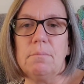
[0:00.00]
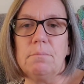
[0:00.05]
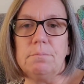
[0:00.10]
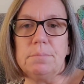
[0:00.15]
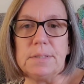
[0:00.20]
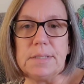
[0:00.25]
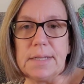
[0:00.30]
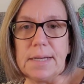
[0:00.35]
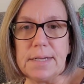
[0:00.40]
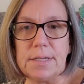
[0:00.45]

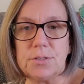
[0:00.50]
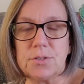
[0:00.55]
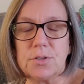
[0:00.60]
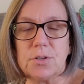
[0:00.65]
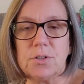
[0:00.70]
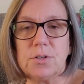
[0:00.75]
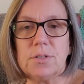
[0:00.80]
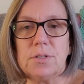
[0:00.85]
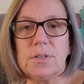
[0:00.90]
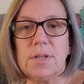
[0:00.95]

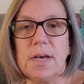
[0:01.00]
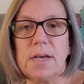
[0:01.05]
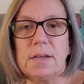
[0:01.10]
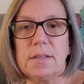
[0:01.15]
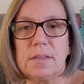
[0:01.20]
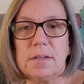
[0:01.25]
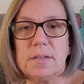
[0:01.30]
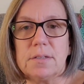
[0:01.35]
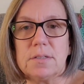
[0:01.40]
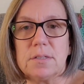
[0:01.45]
blazer
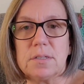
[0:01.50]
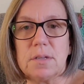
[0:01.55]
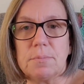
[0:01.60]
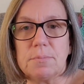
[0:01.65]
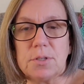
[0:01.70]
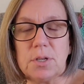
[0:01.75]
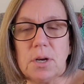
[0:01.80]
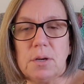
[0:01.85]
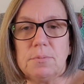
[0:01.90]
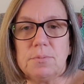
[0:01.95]
like this
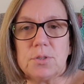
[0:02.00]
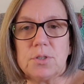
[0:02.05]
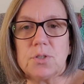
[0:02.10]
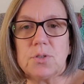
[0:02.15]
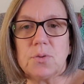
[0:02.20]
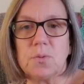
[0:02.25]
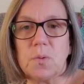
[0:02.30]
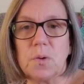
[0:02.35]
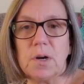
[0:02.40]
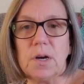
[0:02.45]
sometimes
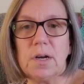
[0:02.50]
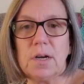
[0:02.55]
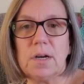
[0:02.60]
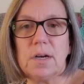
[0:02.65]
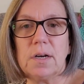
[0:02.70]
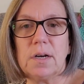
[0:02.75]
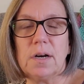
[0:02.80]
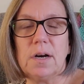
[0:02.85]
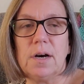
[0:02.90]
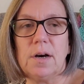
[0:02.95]
to work.
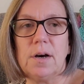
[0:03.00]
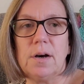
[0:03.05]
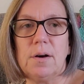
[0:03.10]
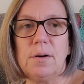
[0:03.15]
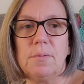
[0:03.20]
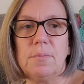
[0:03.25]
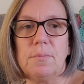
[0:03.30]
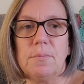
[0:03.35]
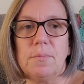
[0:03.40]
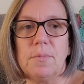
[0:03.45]

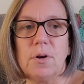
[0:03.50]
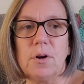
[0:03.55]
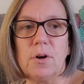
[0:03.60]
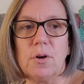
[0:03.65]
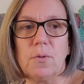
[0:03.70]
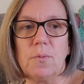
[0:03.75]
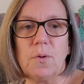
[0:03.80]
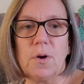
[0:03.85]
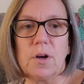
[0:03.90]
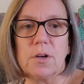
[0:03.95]

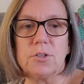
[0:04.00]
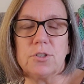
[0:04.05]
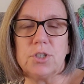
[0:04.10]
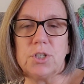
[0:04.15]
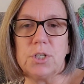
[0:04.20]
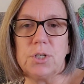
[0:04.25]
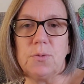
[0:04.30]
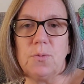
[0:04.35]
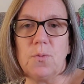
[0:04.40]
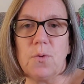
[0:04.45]
Her work,
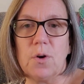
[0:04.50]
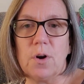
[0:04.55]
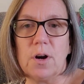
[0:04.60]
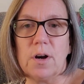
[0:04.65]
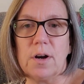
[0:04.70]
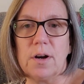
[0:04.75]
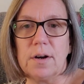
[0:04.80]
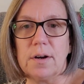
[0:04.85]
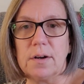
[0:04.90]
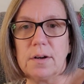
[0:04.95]
she
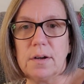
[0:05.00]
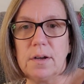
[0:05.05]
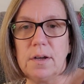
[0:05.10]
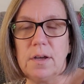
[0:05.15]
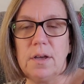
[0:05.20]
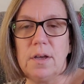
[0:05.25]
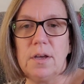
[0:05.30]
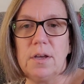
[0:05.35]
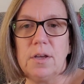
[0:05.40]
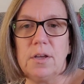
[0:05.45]
wore,
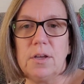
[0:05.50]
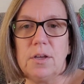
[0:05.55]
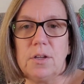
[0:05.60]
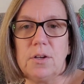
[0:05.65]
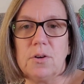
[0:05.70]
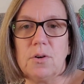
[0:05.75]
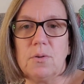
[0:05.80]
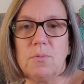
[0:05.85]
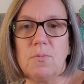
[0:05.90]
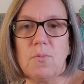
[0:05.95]
you
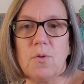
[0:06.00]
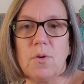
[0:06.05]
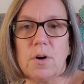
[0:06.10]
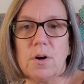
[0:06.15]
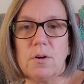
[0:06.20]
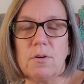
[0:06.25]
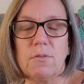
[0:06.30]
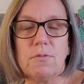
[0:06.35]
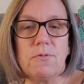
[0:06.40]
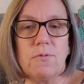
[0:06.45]
know,
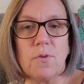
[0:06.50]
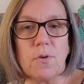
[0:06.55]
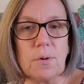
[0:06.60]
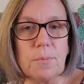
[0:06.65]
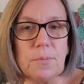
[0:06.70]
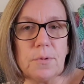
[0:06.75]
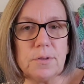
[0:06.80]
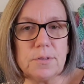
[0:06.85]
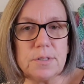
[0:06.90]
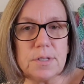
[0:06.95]
more
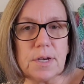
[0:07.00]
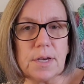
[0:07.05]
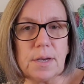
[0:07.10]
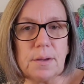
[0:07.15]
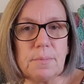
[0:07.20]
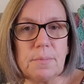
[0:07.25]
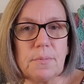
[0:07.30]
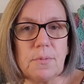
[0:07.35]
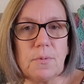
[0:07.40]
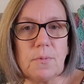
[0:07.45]
formal
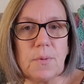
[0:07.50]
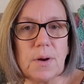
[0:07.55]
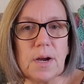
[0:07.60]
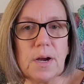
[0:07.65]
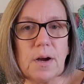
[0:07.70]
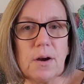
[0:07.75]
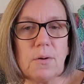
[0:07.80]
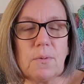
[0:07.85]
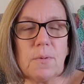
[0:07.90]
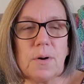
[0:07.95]
type
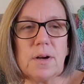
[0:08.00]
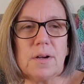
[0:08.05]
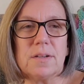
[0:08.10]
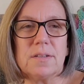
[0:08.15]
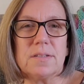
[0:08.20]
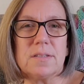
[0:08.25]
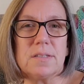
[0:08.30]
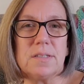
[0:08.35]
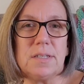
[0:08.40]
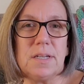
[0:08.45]
wear,
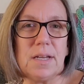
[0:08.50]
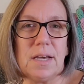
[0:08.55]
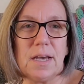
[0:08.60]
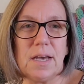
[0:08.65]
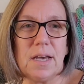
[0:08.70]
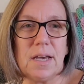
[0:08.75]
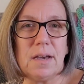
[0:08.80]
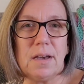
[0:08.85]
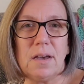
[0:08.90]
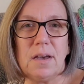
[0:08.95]
whereas
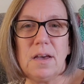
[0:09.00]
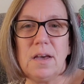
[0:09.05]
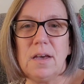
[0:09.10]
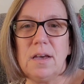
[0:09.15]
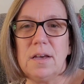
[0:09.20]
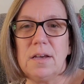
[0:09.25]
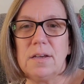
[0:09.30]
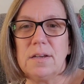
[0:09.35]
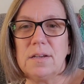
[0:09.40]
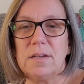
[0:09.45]
today,
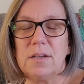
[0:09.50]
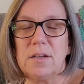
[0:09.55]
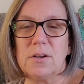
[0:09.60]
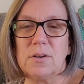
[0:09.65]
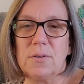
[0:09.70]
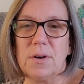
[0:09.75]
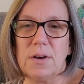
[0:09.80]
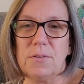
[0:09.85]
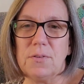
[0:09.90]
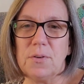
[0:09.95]
you
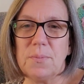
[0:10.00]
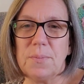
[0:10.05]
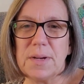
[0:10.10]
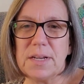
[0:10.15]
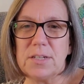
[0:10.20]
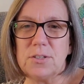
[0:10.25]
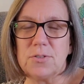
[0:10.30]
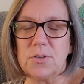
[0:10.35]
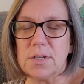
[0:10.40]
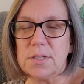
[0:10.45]
know,
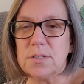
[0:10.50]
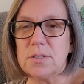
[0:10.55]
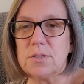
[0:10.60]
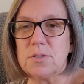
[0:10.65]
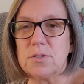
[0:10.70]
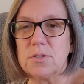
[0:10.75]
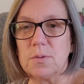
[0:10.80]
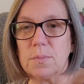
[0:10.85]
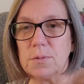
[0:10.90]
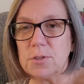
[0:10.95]
everybody
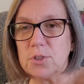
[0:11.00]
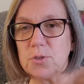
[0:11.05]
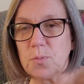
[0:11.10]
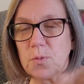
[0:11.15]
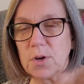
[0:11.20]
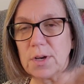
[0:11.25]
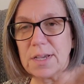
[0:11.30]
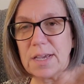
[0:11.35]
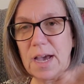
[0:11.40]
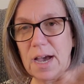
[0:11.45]
dresses so much
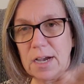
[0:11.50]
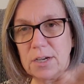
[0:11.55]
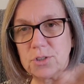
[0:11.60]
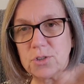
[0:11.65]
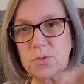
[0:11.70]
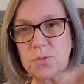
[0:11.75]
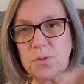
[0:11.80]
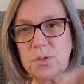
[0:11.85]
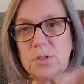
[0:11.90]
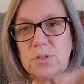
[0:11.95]
more
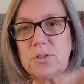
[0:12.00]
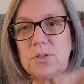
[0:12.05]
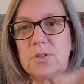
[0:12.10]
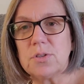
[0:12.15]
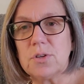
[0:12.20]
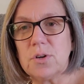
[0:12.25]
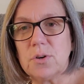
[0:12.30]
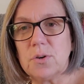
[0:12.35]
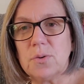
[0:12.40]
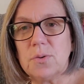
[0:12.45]
casual,
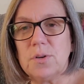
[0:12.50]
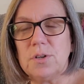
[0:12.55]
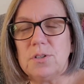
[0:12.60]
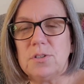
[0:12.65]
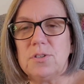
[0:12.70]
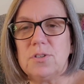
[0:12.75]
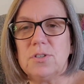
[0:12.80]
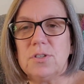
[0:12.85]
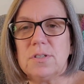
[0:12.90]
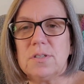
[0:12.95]
so
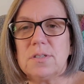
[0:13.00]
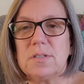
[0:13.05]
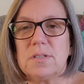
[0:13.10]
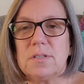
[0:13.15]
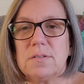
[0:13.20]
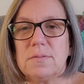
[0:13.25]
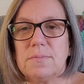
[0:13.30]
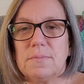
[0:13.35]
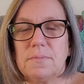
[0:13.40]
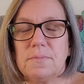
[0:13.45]
it's just